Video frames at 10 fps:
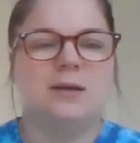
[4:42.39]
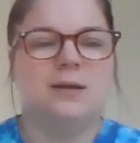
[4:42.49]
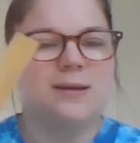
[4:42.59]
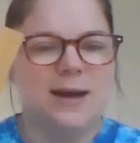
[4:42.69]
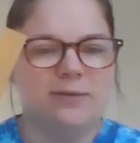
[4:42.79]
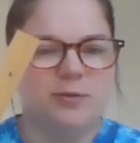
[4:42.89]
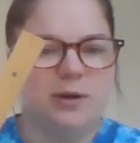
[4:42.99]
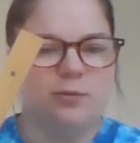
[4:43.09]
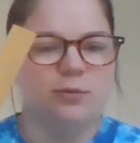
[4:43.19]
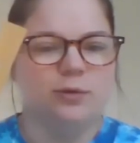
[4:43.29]
doesn't have to be
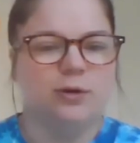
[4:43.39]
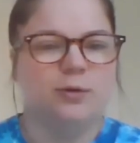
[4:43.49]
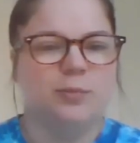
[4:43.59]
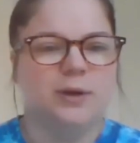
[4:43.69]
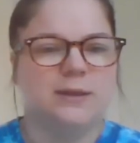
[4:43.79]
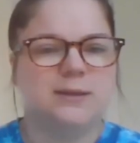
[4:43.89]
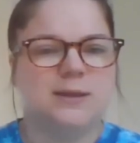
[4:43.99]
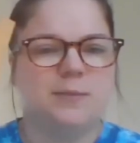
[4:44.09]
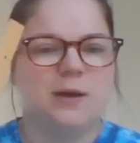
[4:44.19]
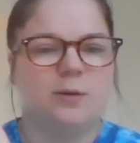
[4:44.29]
a ruler, but
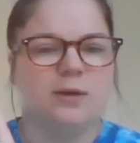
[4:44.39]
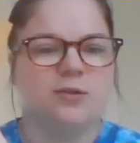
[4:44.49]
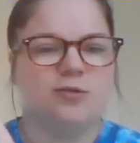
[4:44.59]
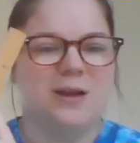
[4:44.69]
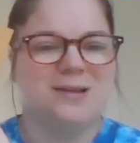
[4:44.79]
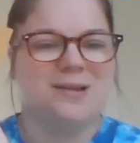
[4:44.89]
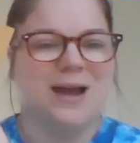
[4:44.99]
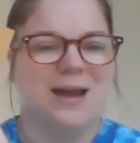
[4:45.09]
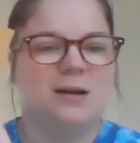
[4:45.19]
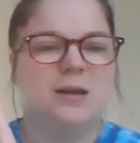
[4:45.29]
something with a straight
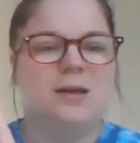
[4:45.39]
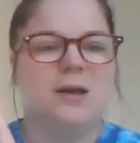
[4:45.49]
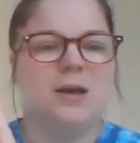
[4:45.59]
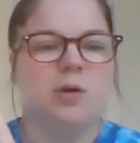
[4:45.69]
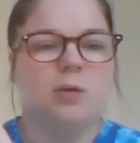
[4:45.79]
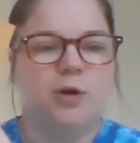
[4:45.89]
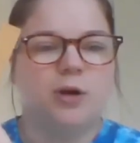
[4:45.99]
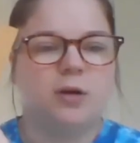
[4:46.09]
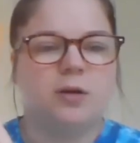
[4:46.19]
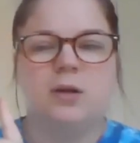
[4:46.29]
side. It could be a
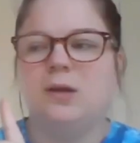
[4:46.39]
book.